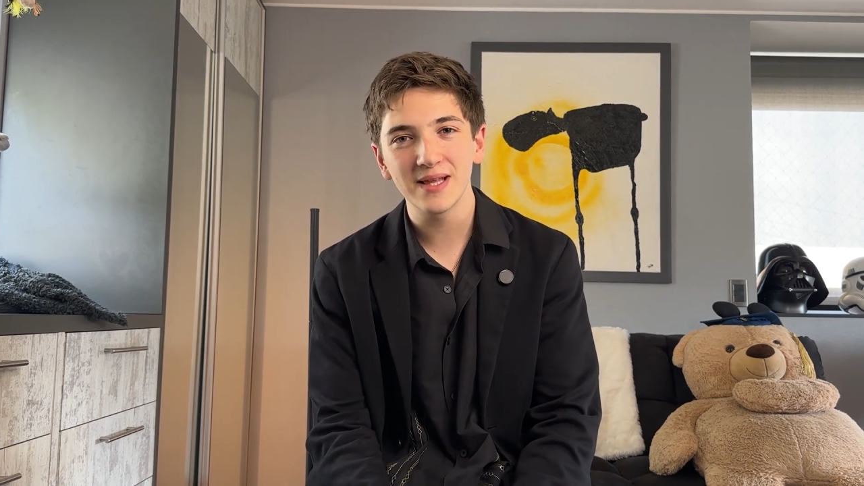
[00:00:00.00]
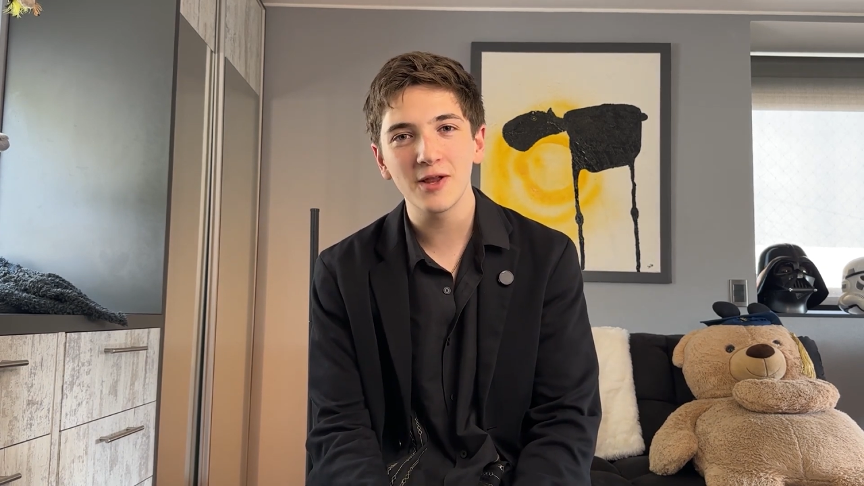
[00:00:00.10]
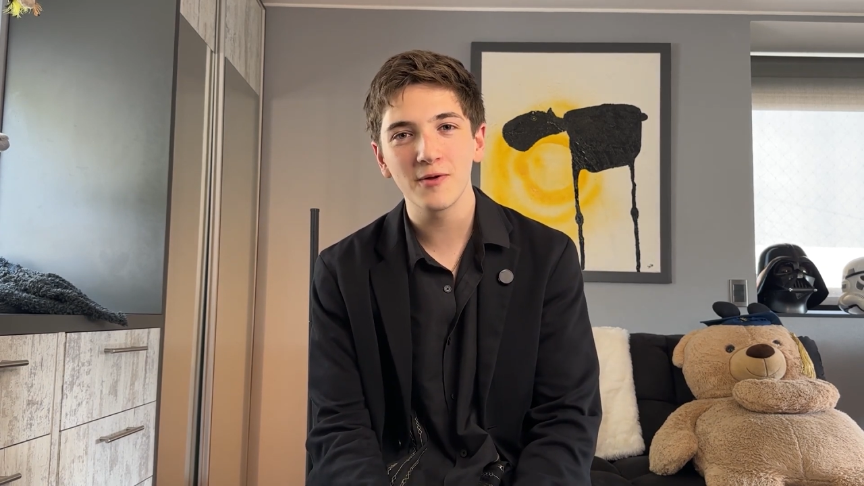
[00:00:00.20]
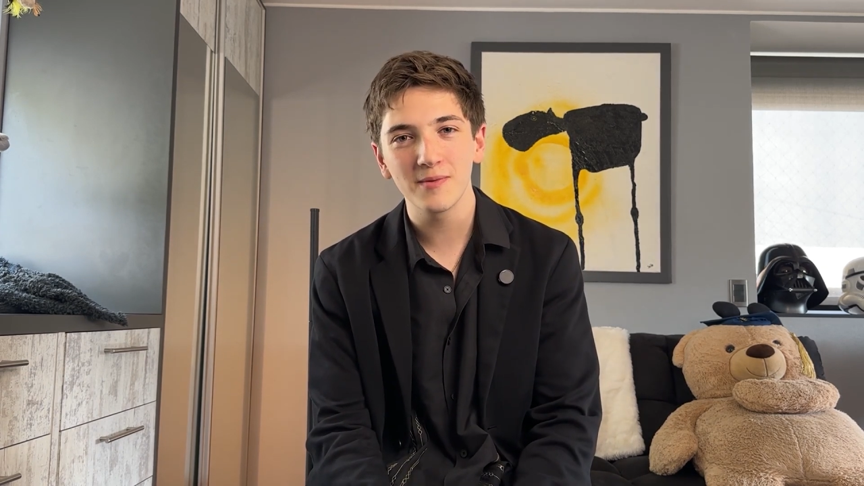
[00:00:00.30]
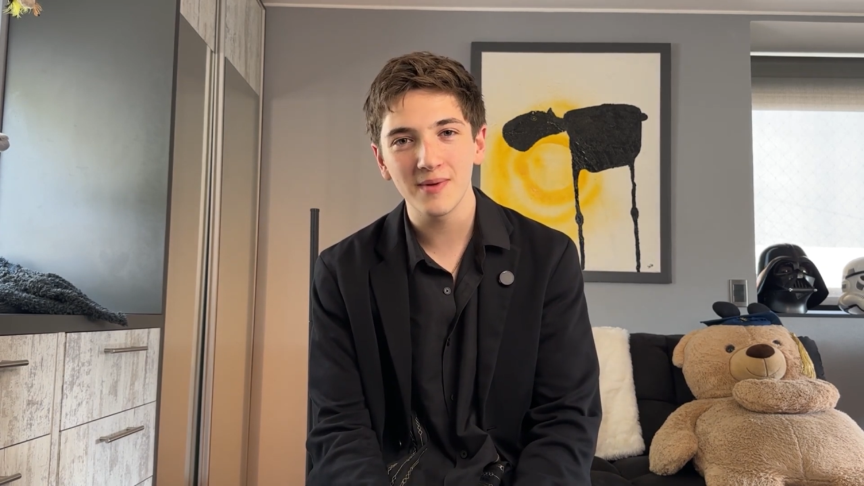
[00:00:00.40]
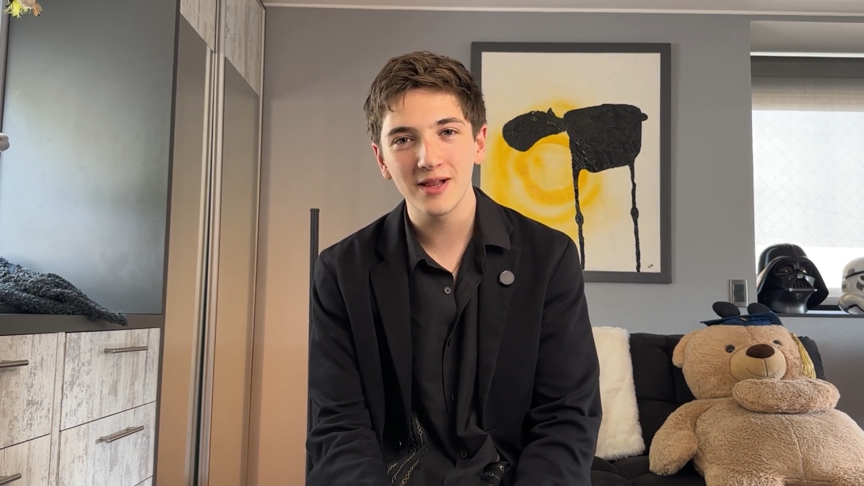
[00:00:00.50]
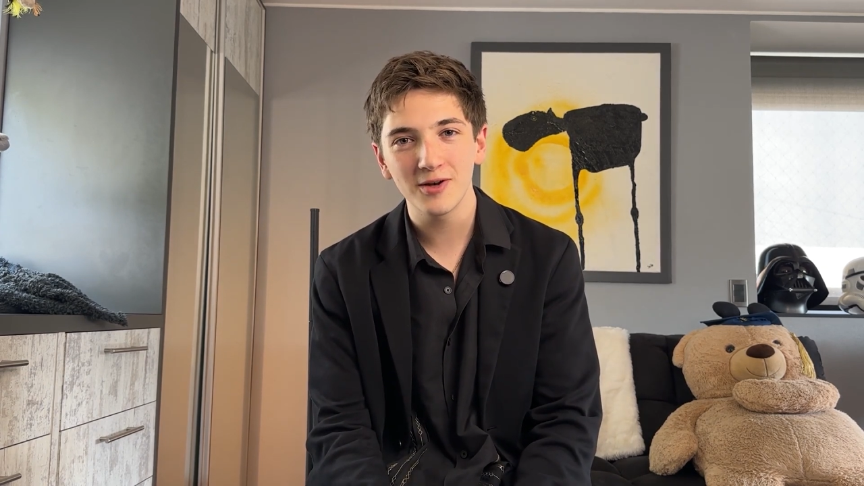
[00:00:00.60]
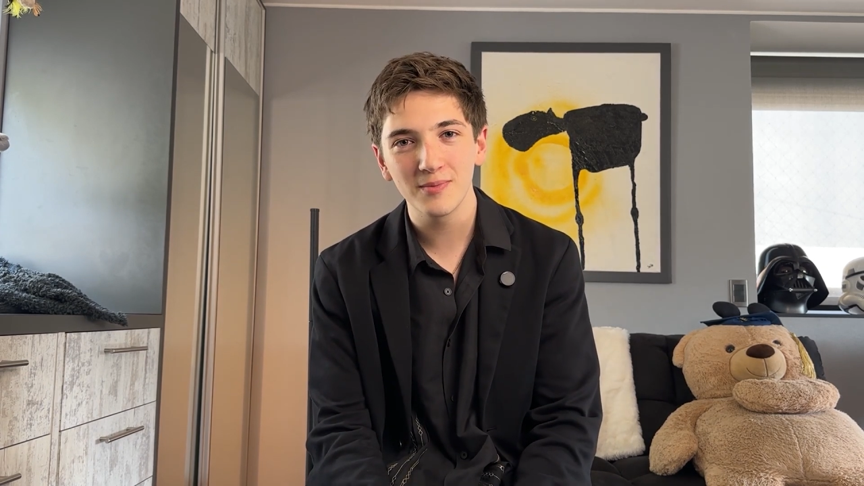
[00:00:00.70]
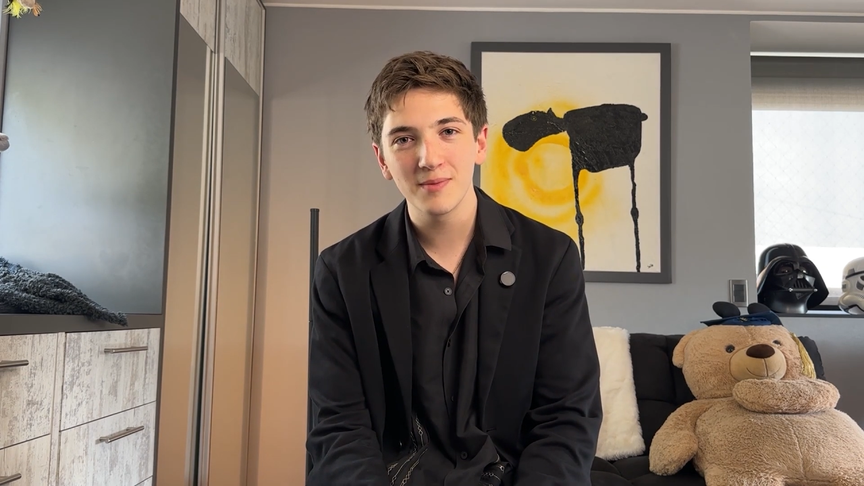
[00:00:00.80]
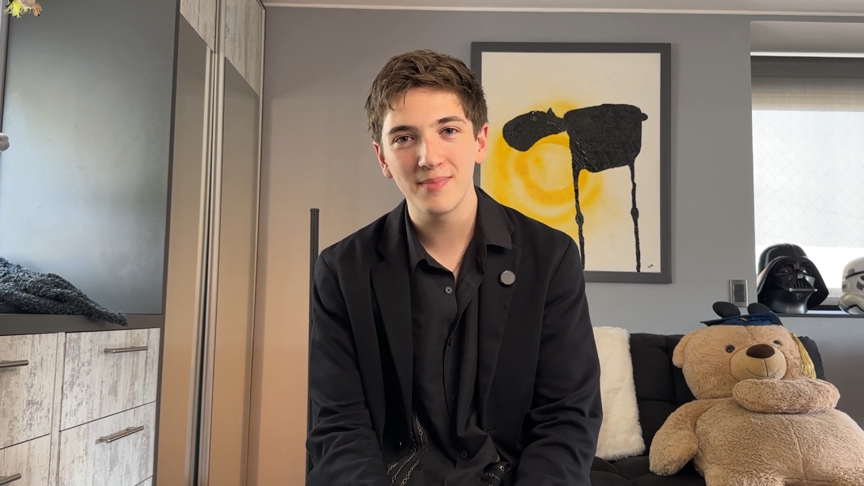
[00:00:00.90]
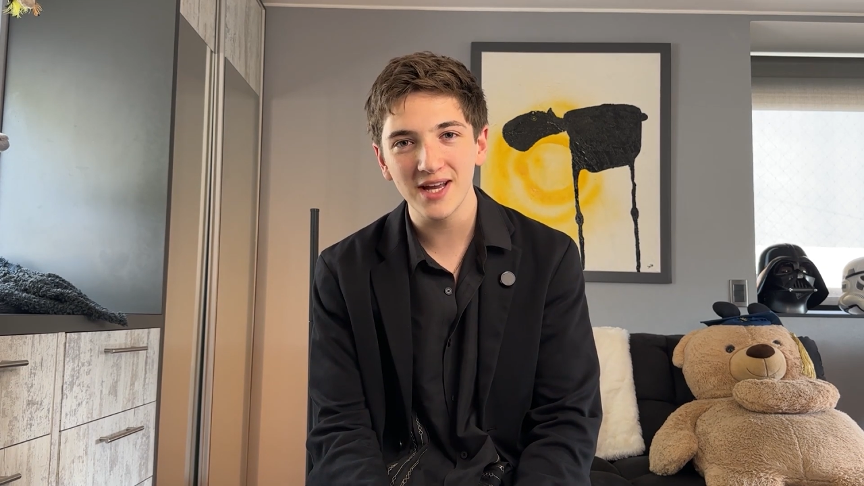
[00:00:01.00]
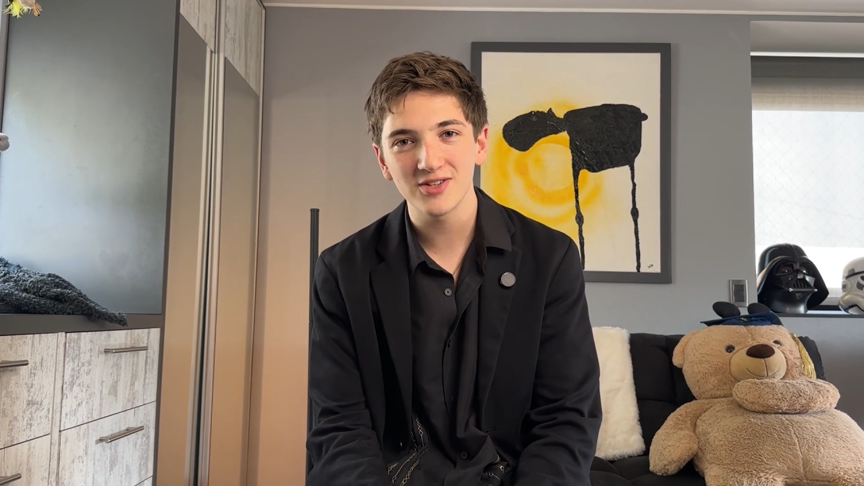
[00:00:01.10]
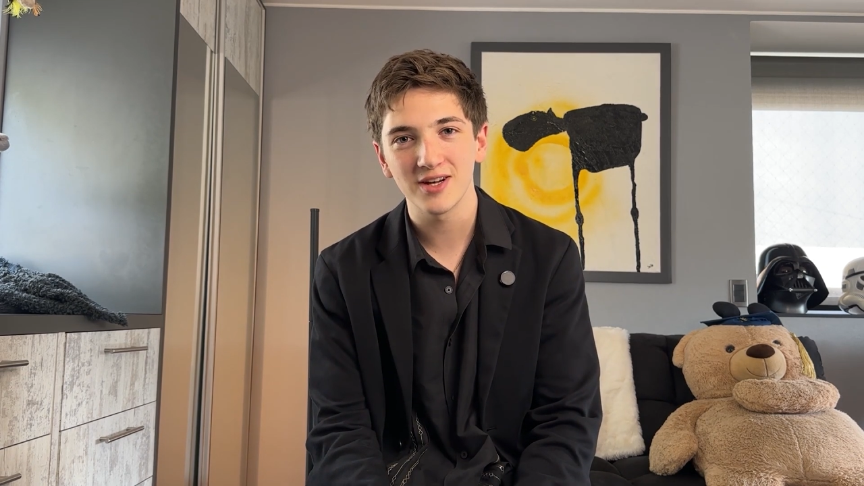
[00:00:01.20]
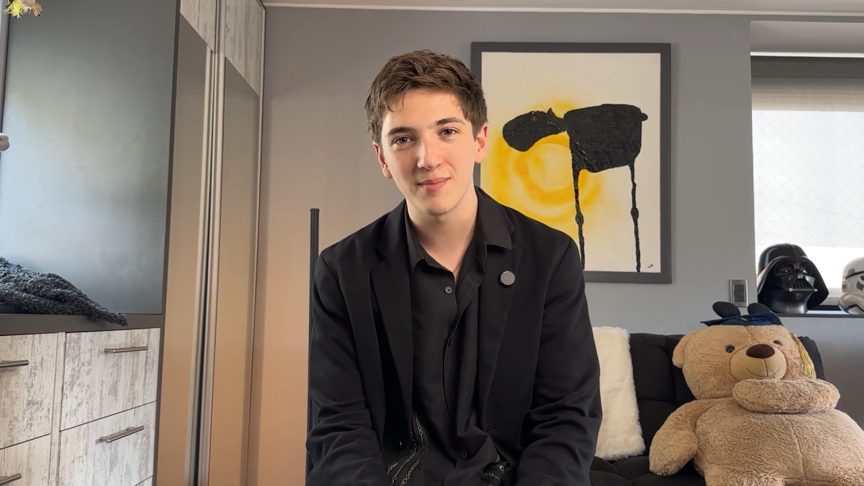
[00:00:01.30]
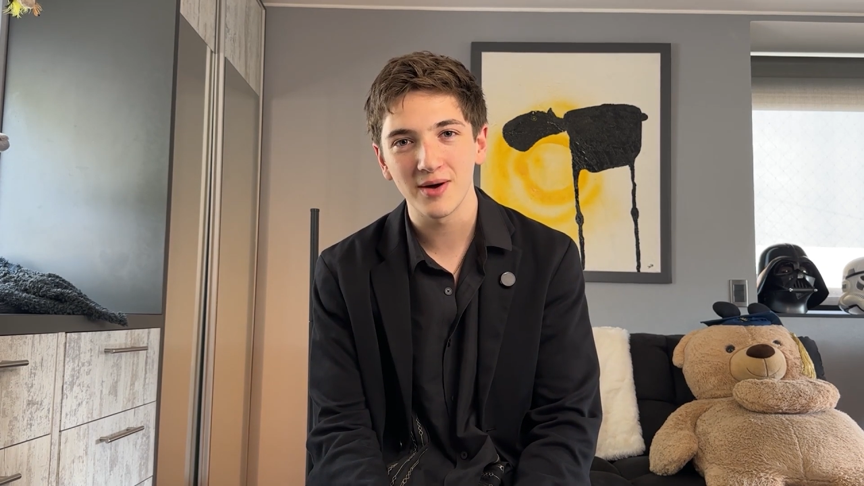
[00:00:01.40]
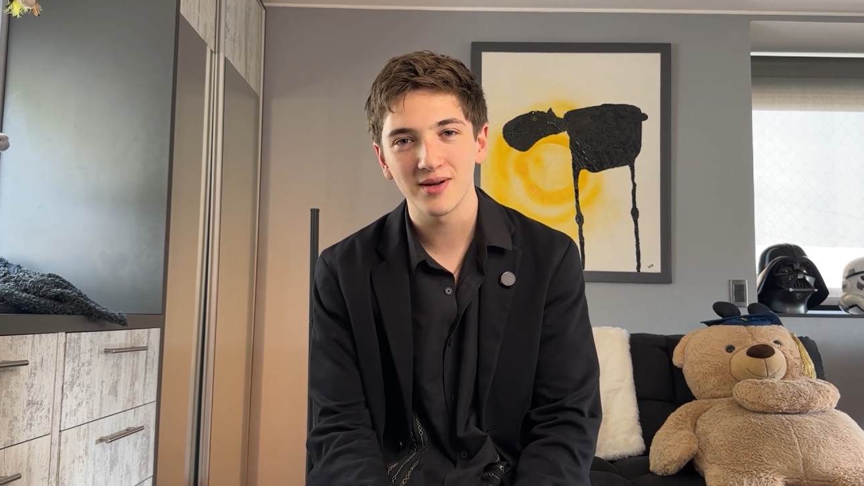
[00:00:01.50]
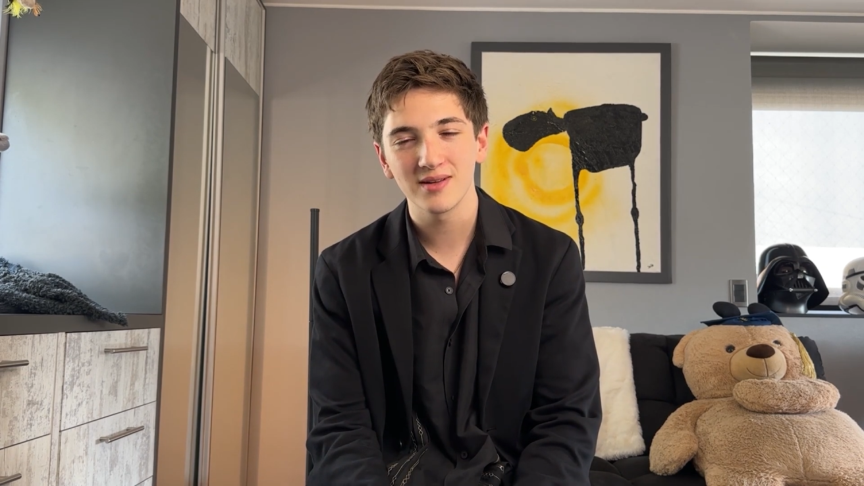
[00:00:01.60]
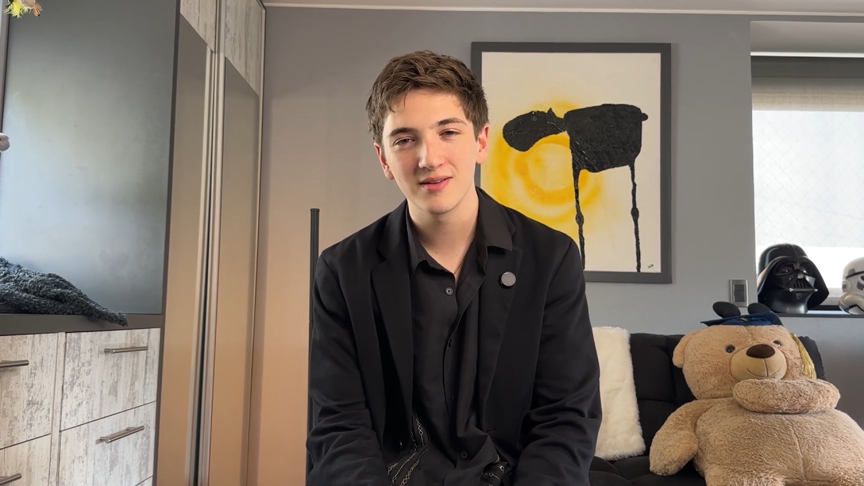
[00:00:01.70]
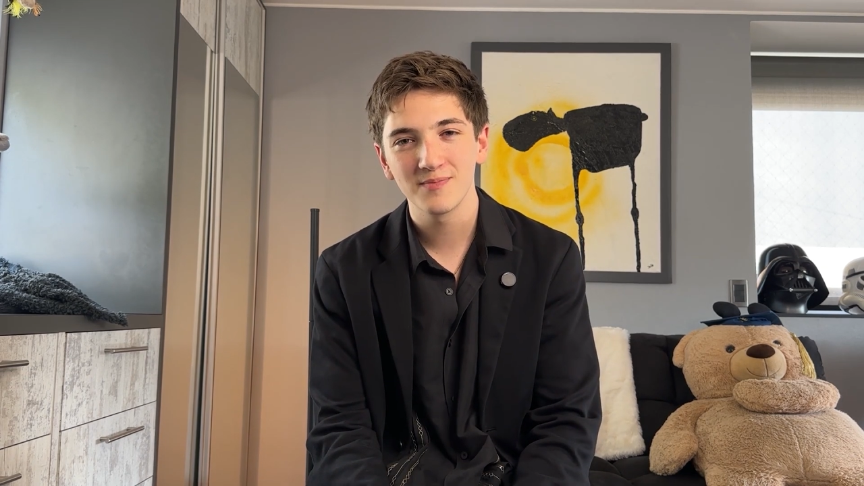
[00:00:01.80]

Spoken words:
little bit passionate about it.